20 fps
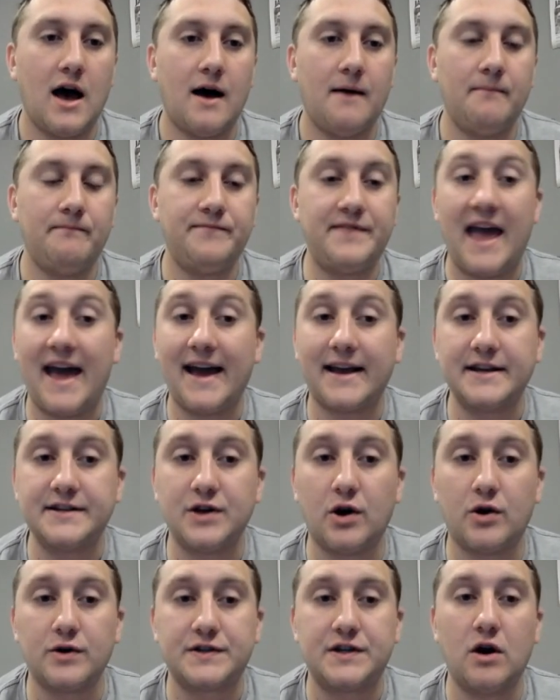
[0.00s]
Tech is
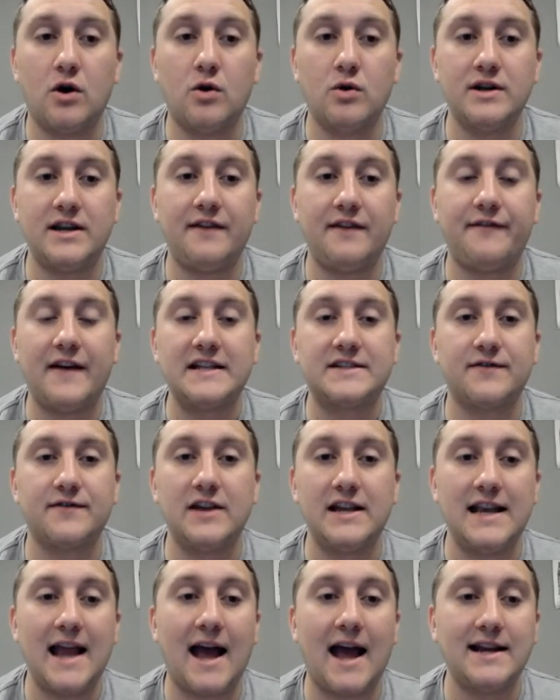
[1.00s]
also defensively
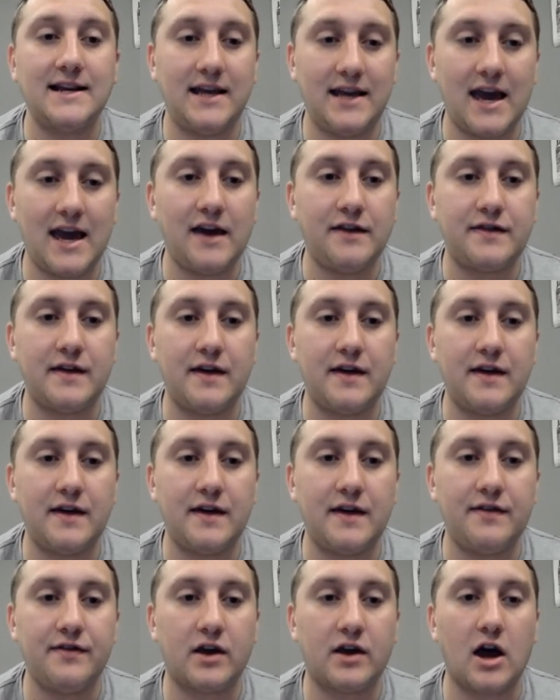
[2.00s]
98th in the
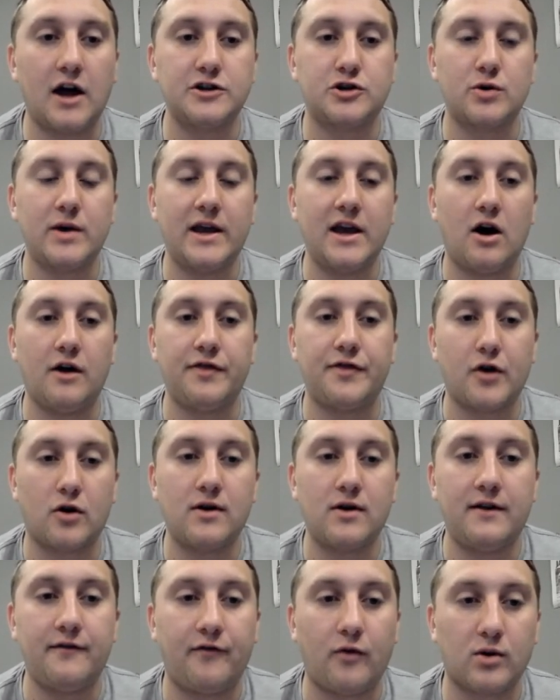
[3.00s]
country on third
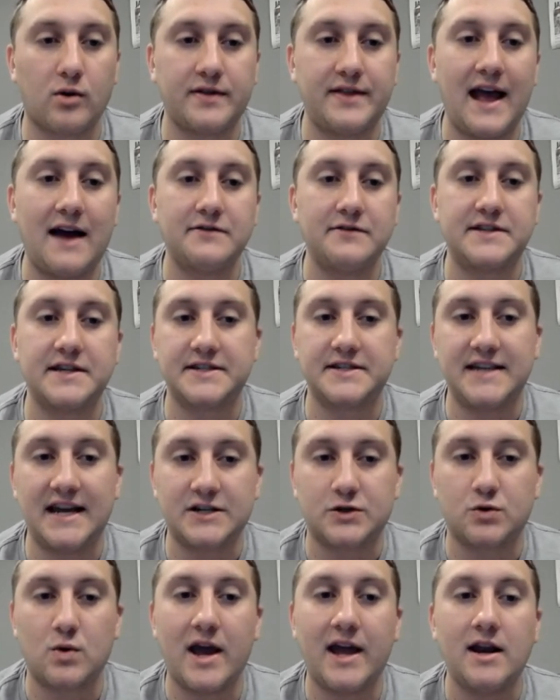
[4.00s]
and fourth down
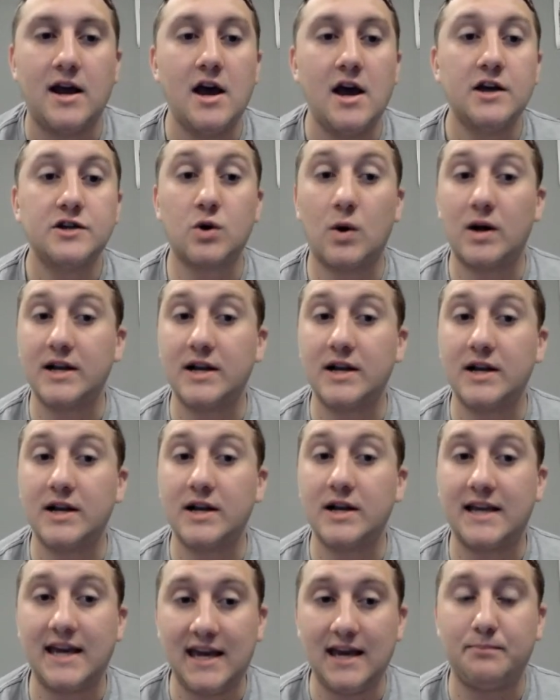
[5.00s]
success rate. So on
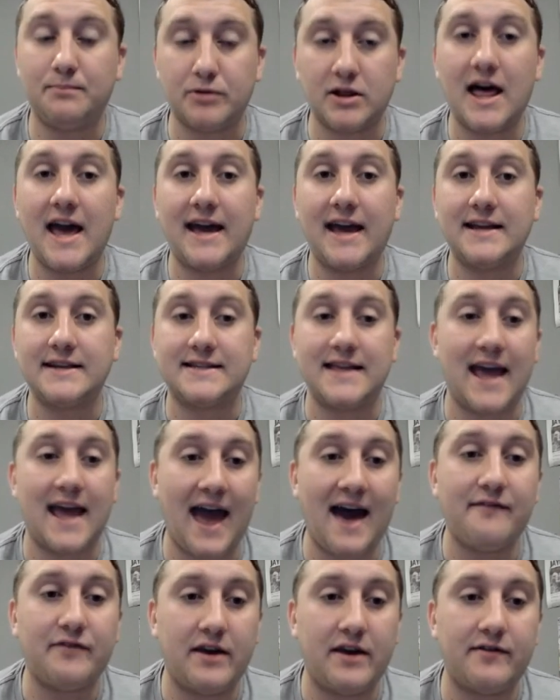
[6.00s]
key plays, they
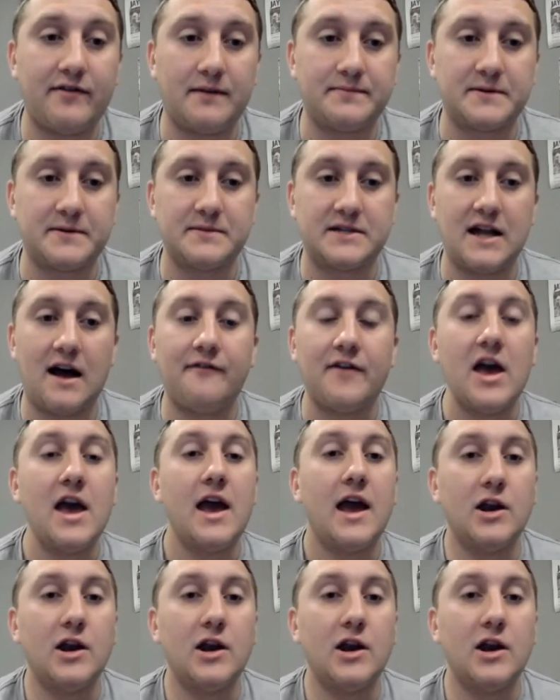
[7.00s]
have given up some stuff.